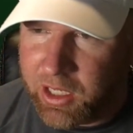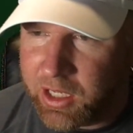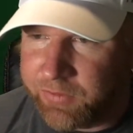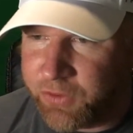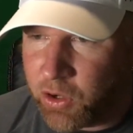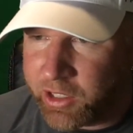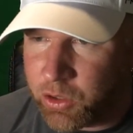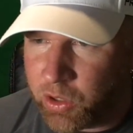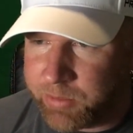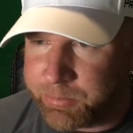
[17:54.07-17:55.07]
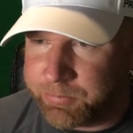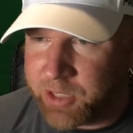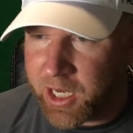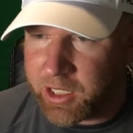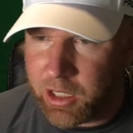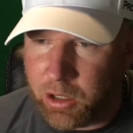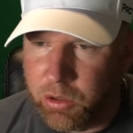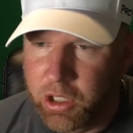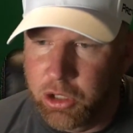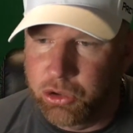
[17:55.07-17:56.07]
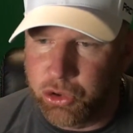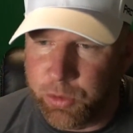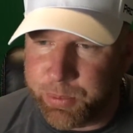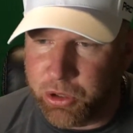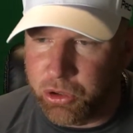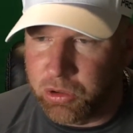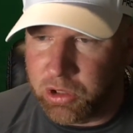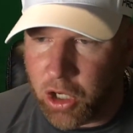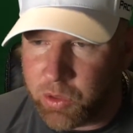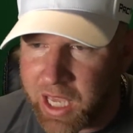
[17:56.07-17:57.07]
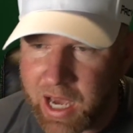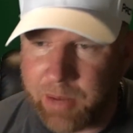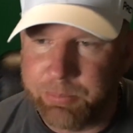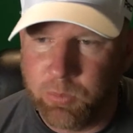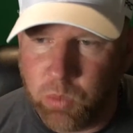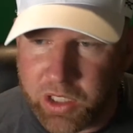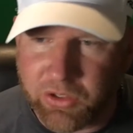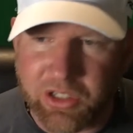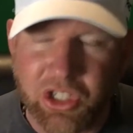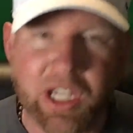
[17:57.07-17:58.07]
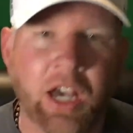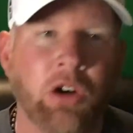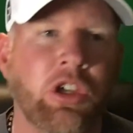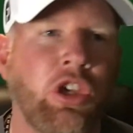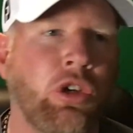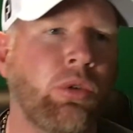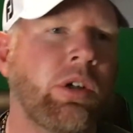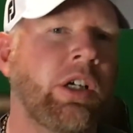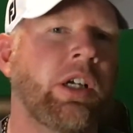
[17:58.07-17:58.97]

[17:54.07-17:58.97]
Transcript: info on CoinGecko, super new low cap. What is it, GLQ?